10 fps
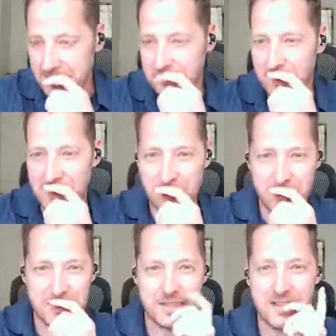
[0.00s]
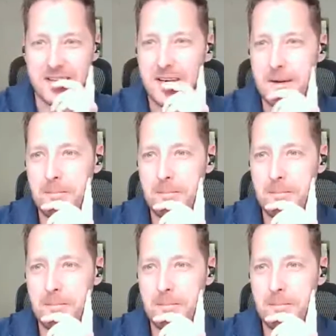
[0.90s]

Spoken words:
thanks for that question.